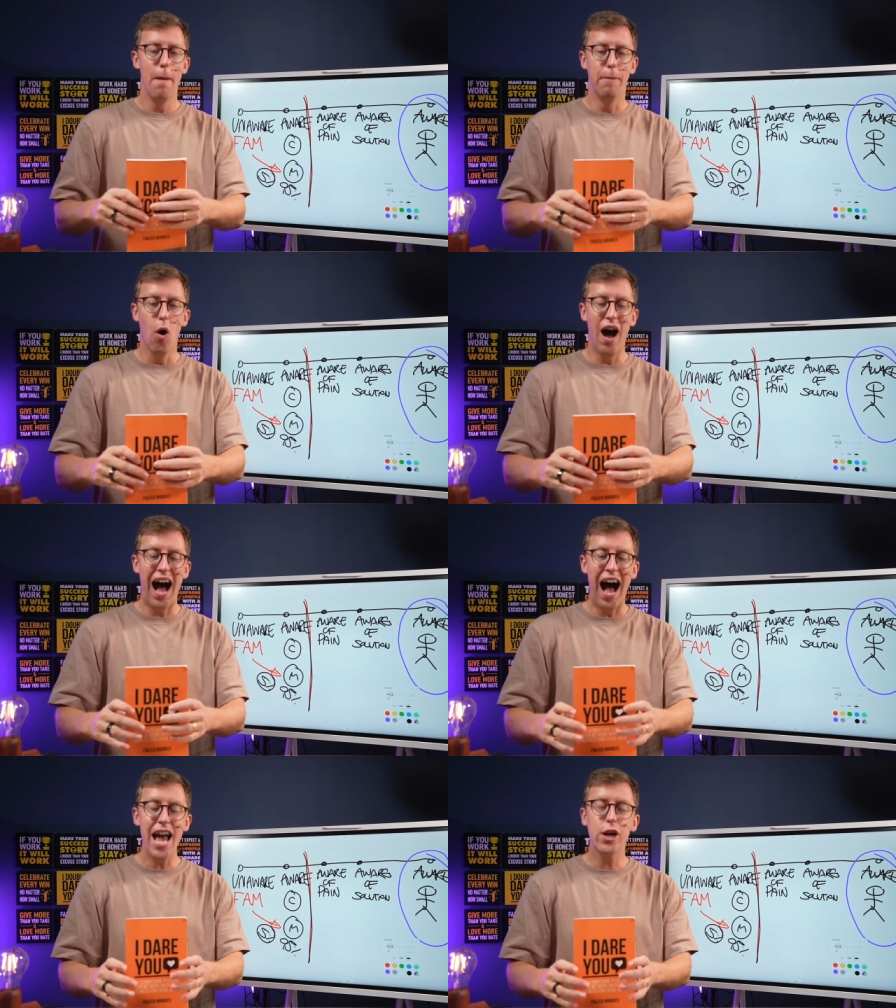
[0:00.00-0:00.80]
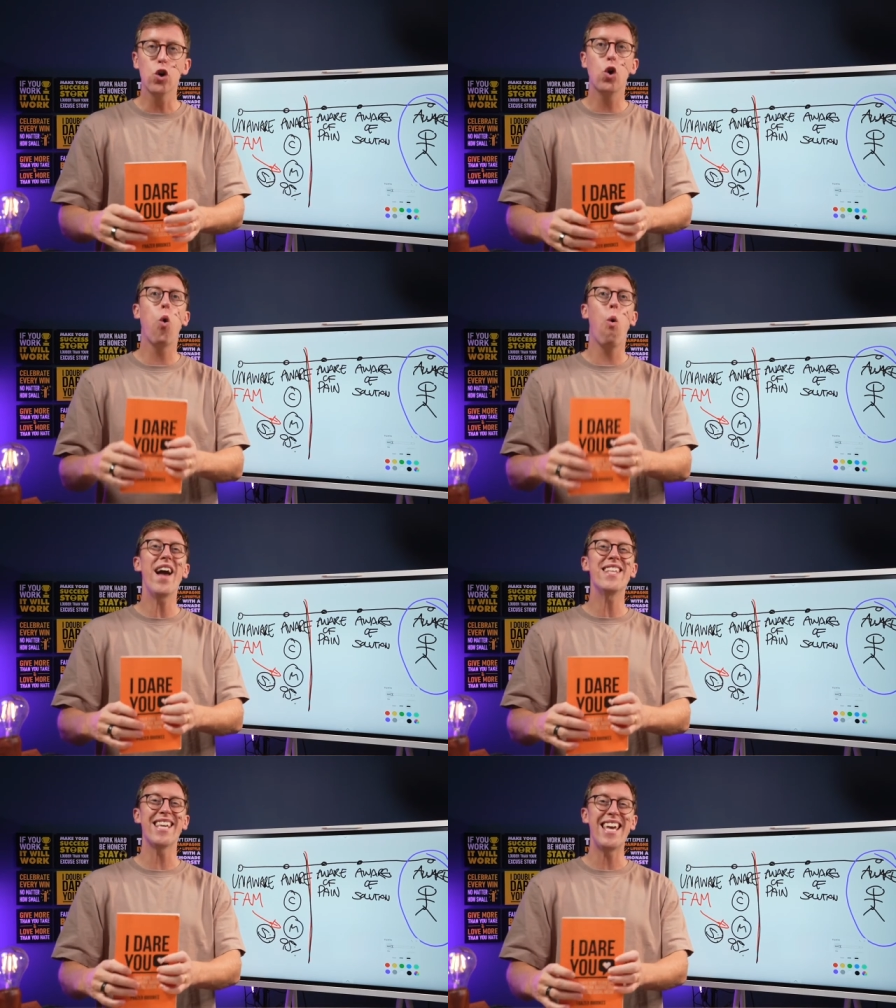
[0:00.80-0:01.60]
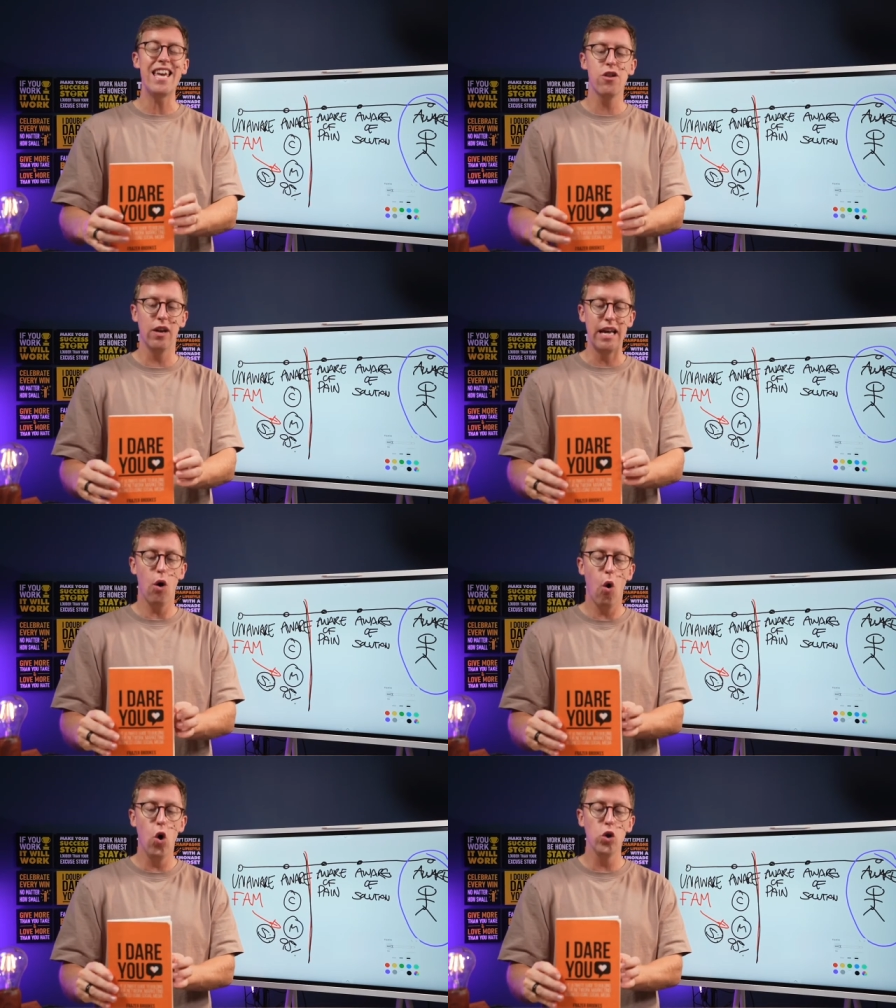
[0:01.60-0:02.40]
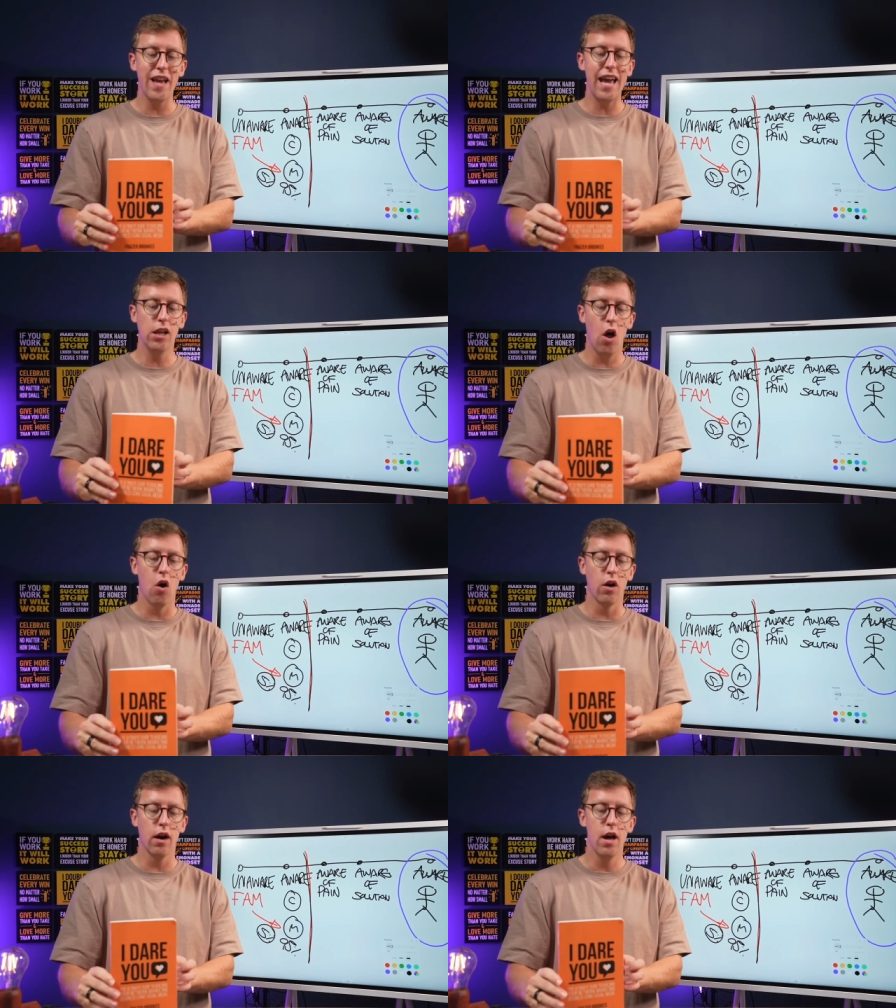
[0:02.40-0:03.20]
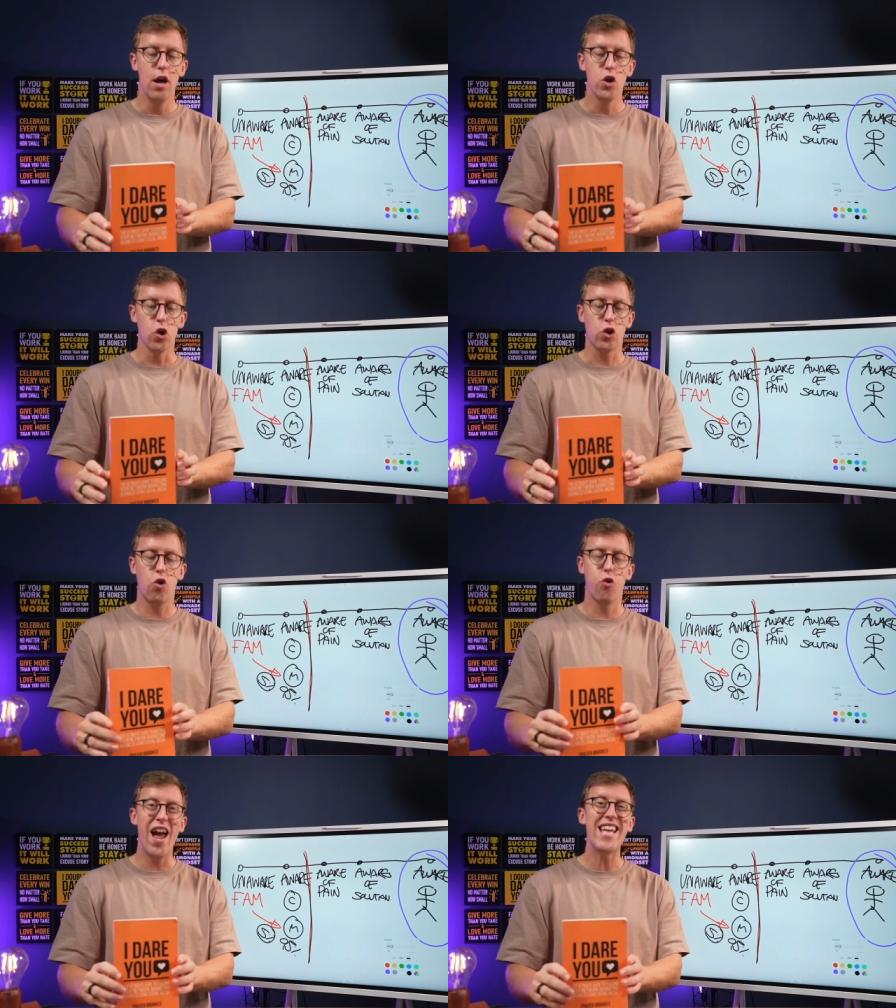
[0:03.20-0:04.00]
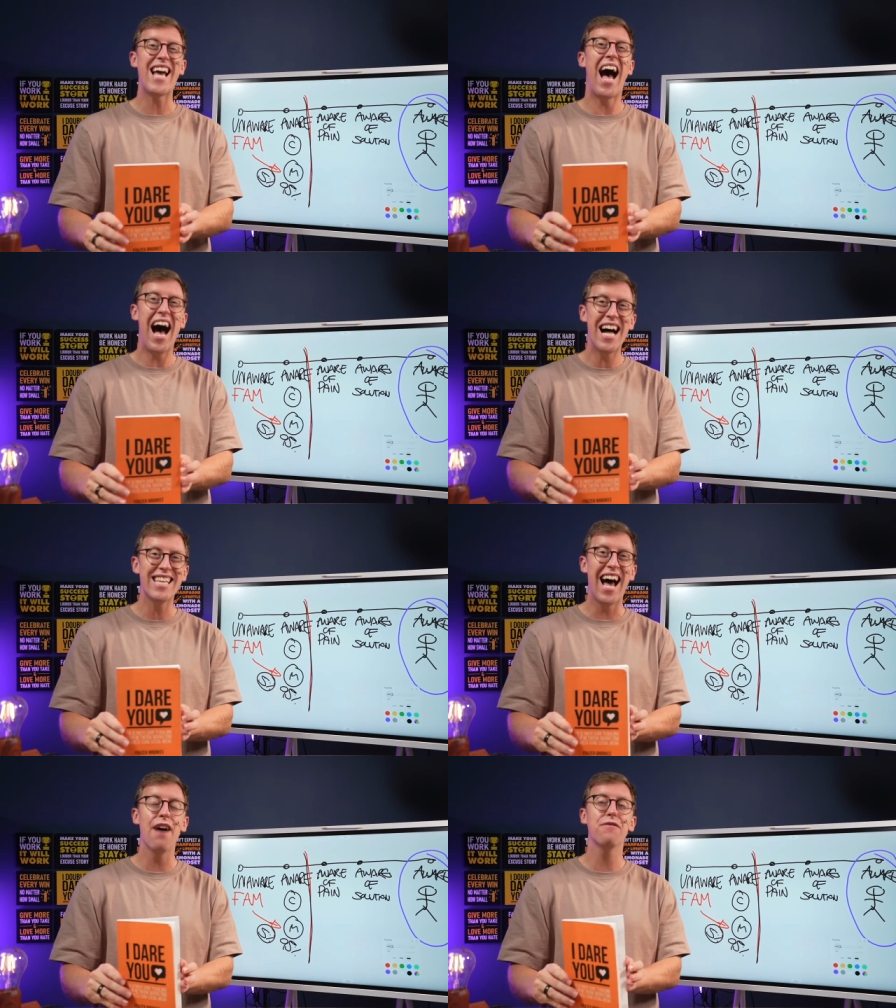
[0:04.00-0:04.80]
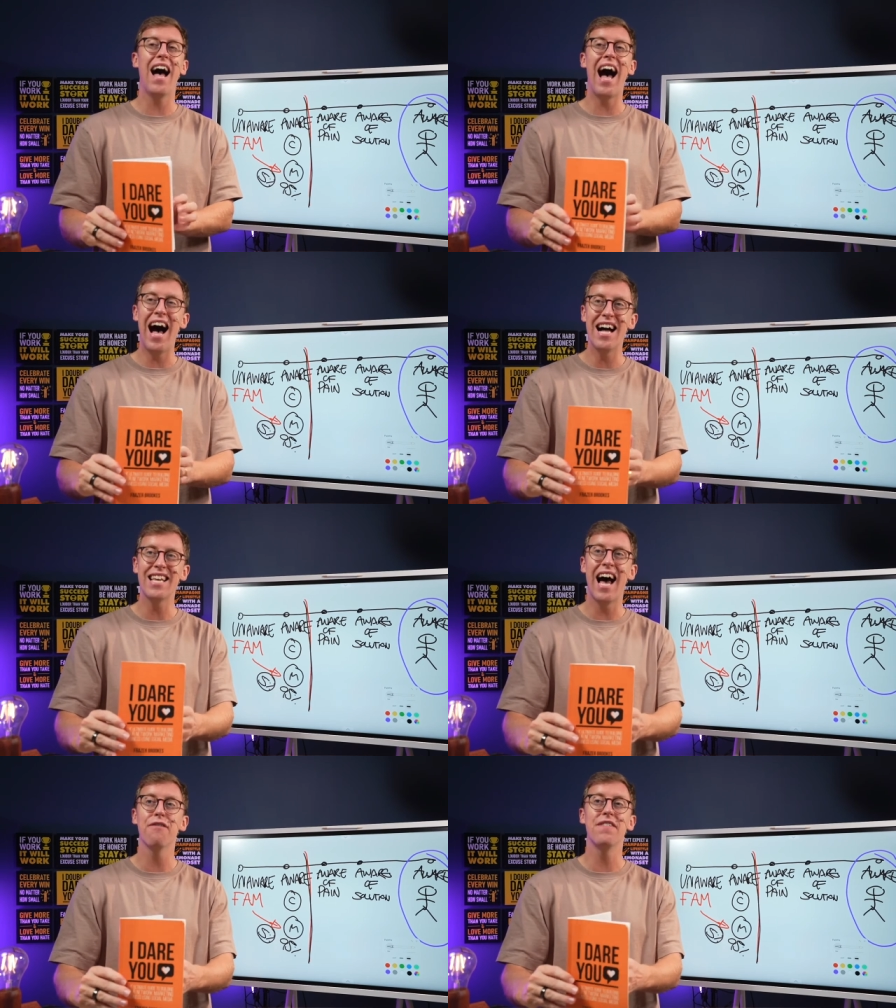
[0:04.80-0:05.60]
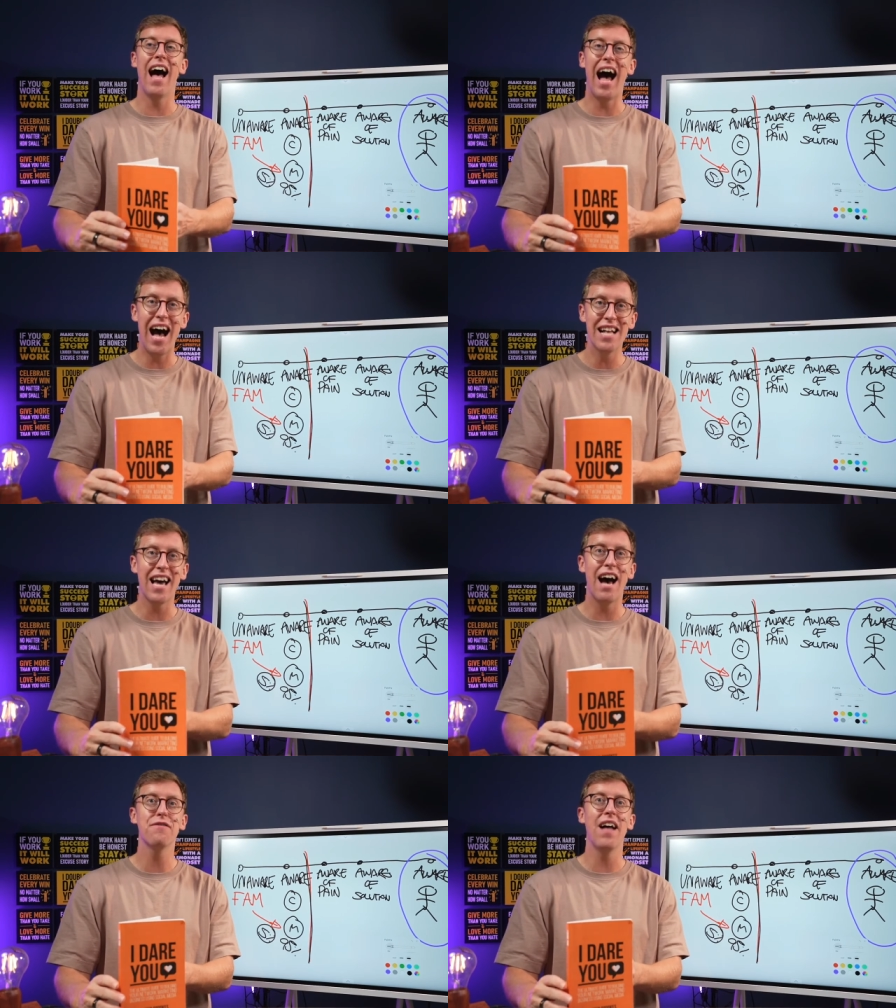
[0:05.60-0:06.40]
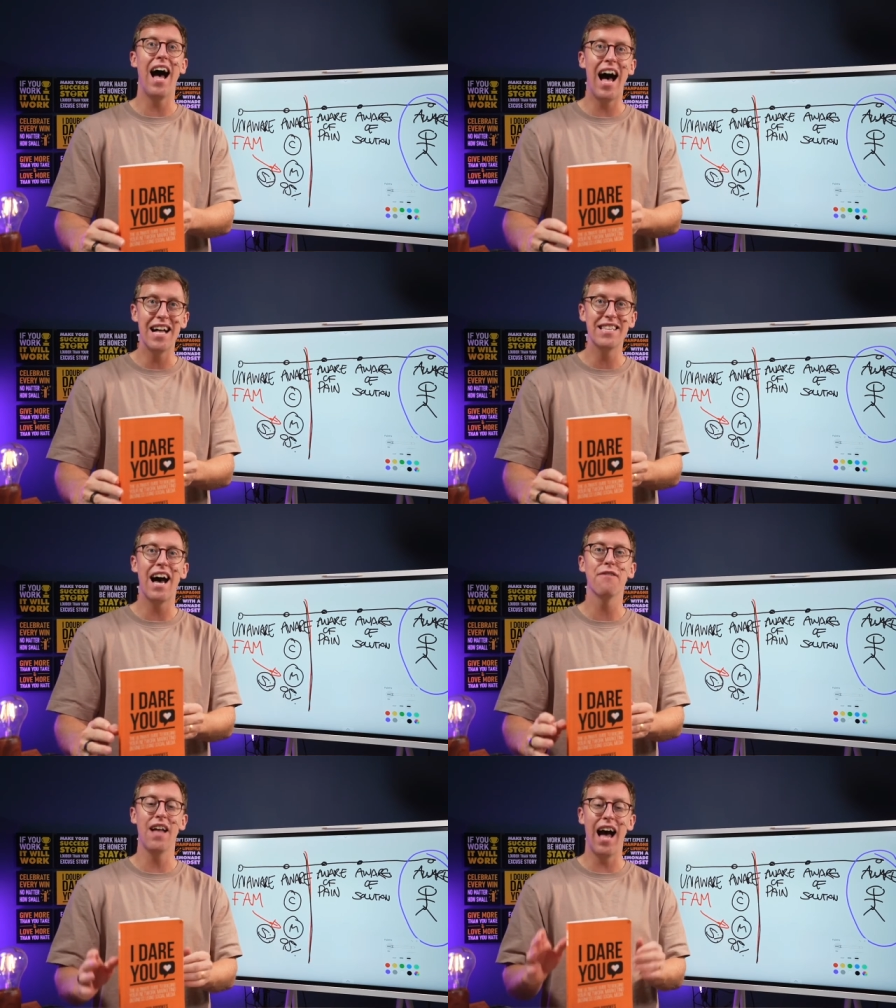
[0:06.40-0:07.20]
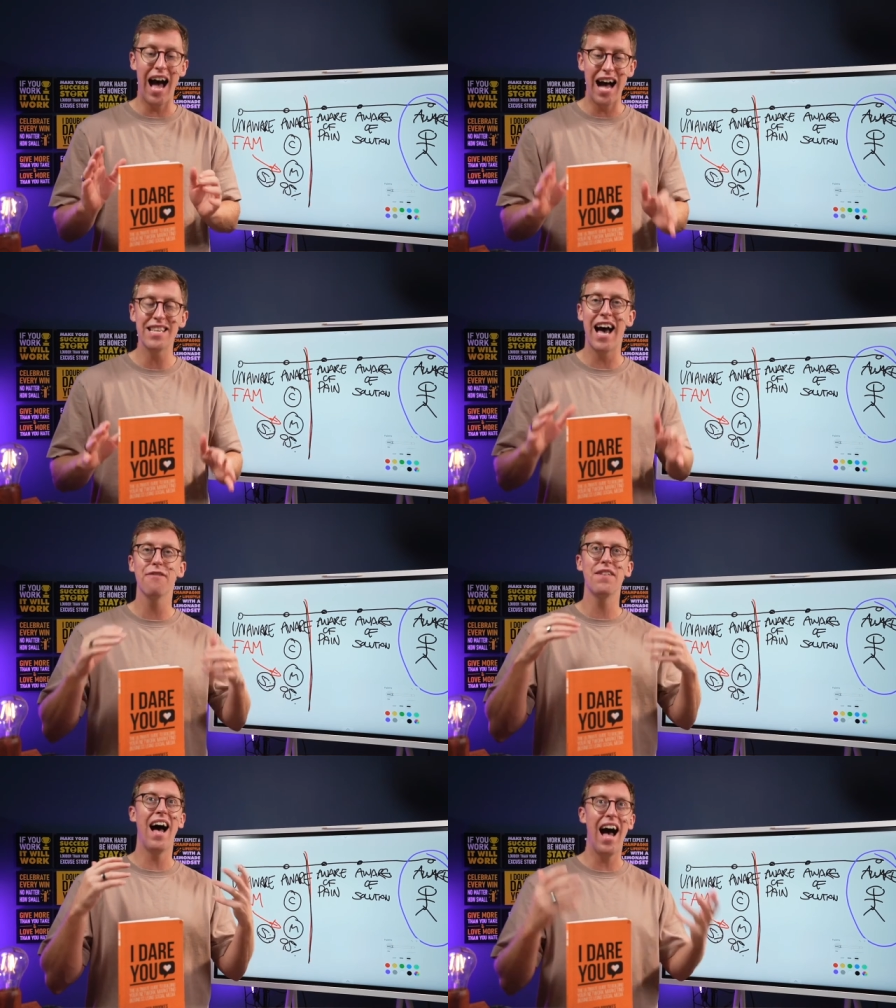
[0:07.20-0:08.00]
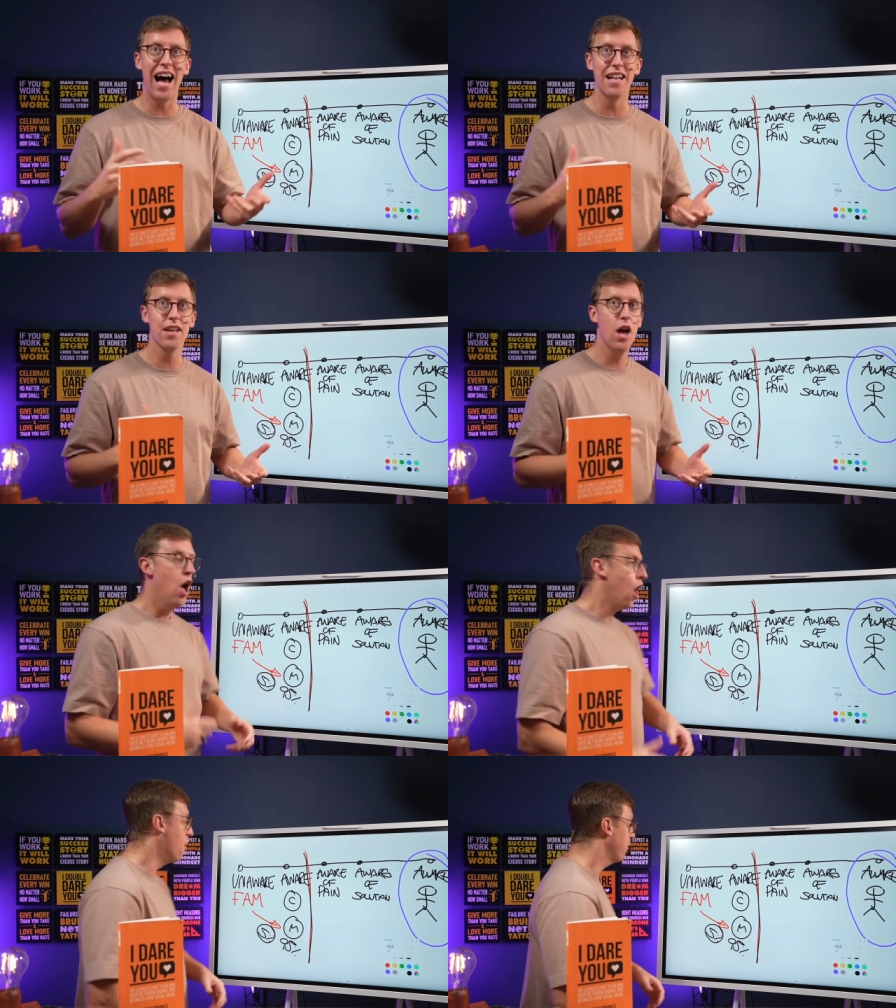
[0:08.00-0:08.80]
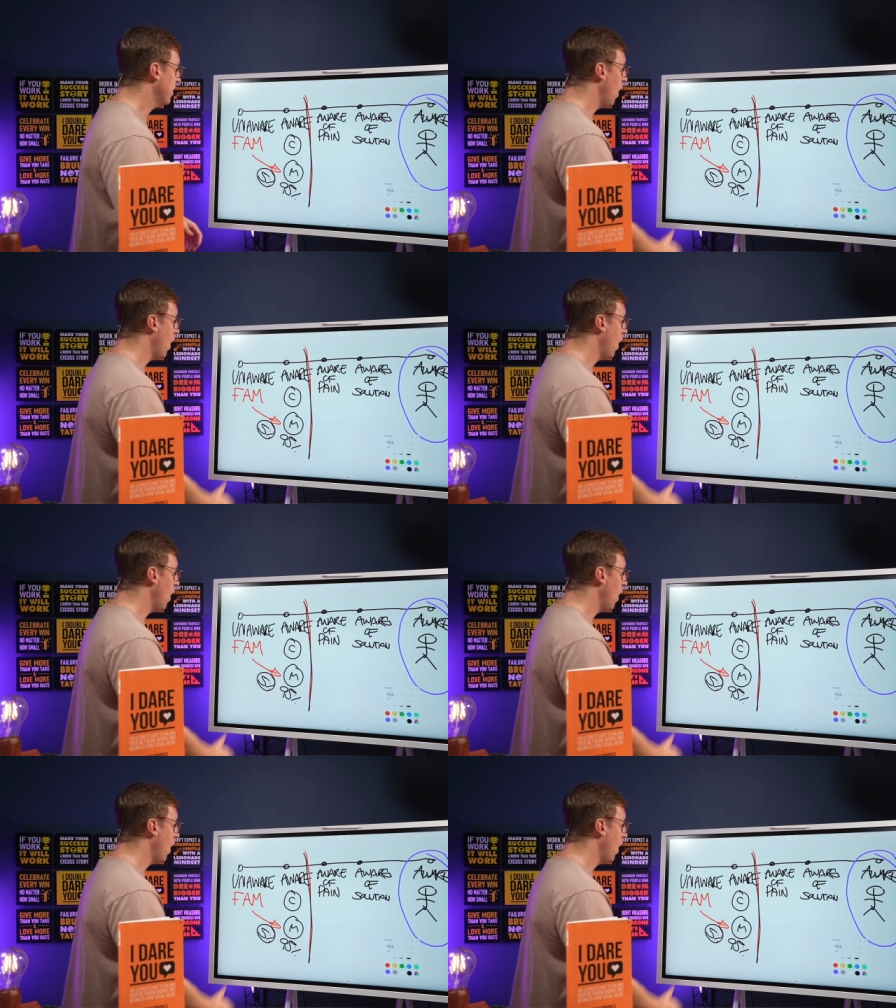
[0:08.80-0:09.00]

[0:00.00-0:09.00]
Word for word: But I could quite easily, all day long, just create ad after ad after ad after ad after ad after ad of